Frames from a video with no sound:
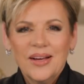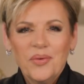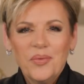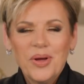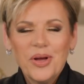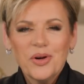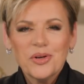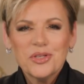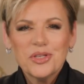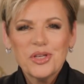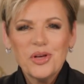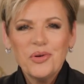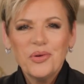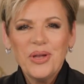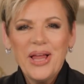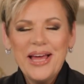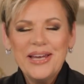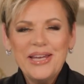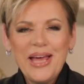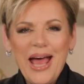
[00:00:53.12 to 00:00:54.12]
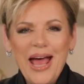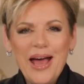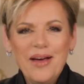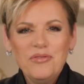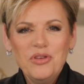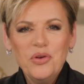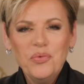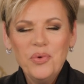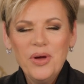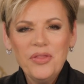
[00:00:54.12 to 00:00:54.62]
We are so glad to
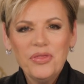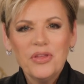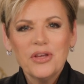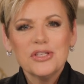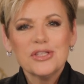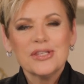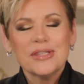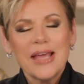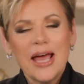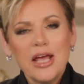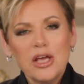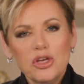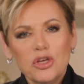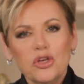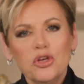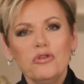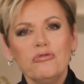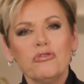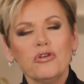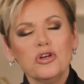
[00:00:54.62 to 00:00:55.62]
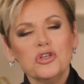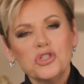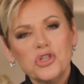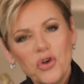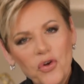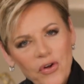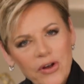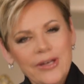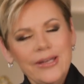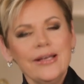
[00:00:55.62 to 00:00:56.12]
have you with us. Thank you for
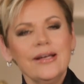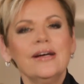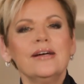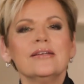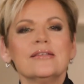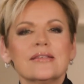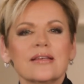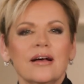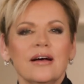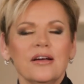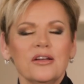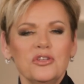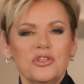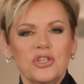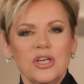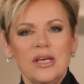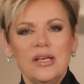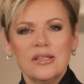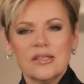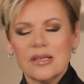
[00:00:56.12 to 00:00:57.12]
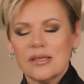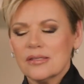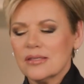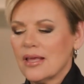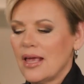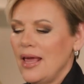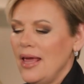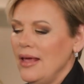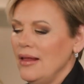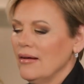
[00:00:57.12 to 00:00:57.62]
joining us on Jesus
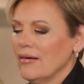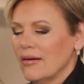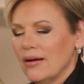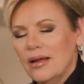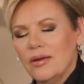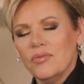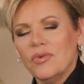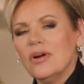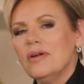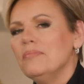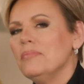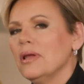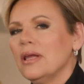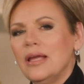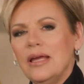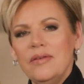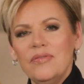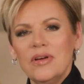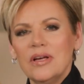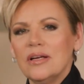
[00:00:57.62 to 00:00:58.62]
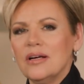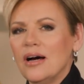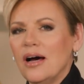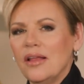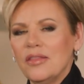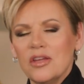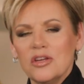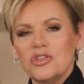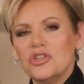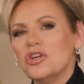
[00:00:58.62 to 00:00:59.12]
the Healer. And we're believing,
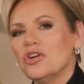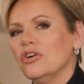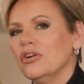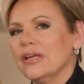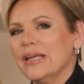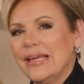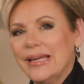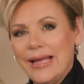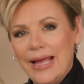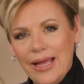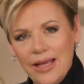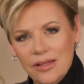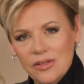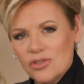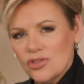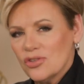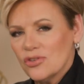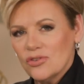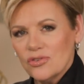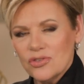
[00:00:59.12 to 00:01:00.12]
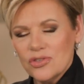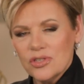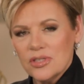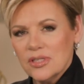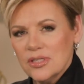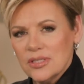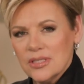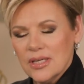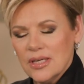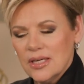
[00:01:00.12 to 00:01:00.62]
God, that you're going to get answers
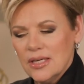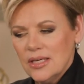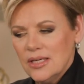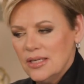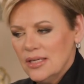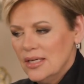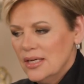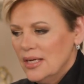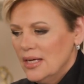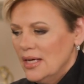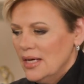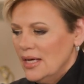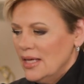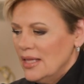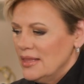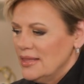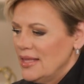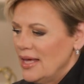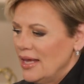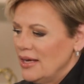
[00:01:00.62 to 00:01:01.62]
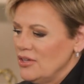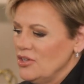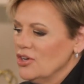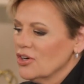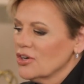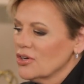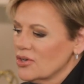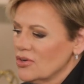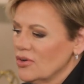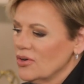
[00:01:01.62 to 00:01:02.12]
today, that
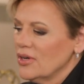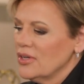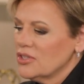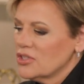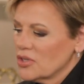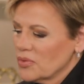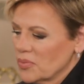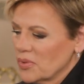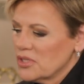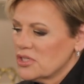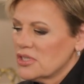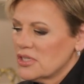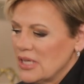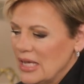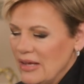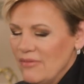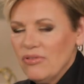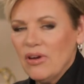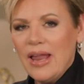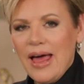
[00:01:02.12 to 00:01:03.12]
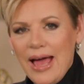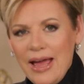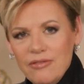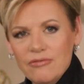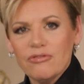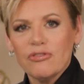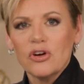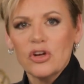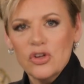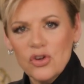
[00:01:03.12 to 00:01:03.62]
you're going to receive
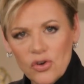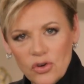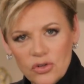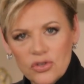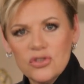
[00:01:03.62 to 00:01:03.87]
light for your